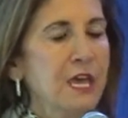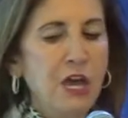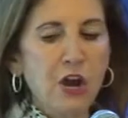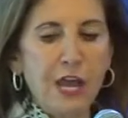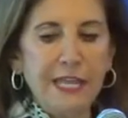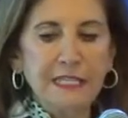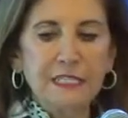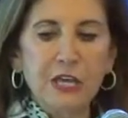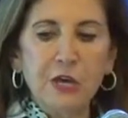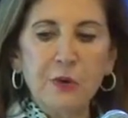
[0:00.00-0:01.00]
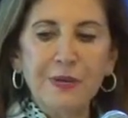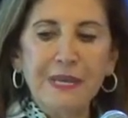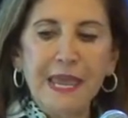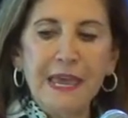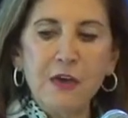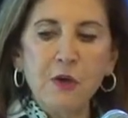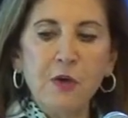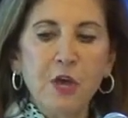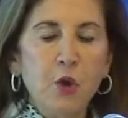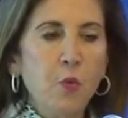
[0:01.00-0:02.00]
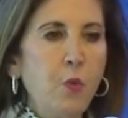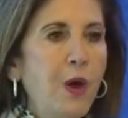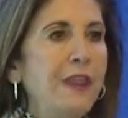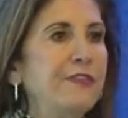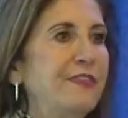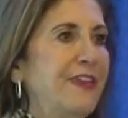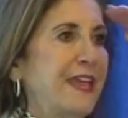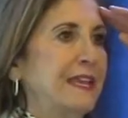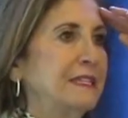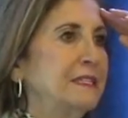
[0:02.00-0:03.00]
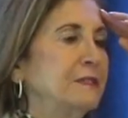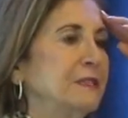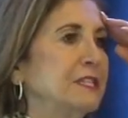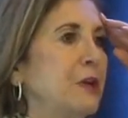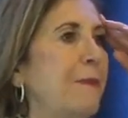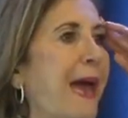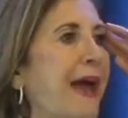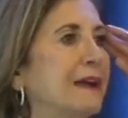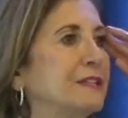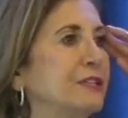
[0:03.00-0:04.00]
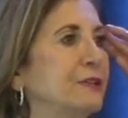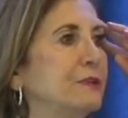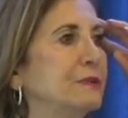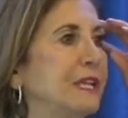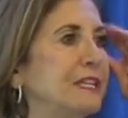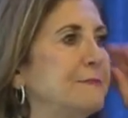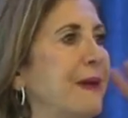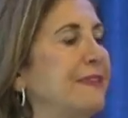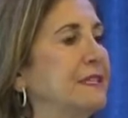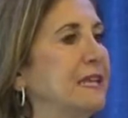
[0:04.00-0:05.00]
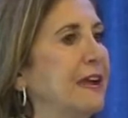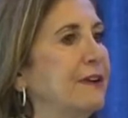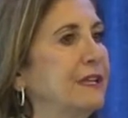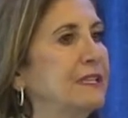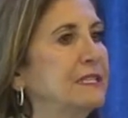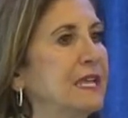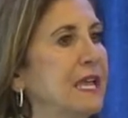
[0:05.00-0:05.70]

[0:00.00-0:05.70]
All right, so now one of the things, let's go back to tenants by the entireties,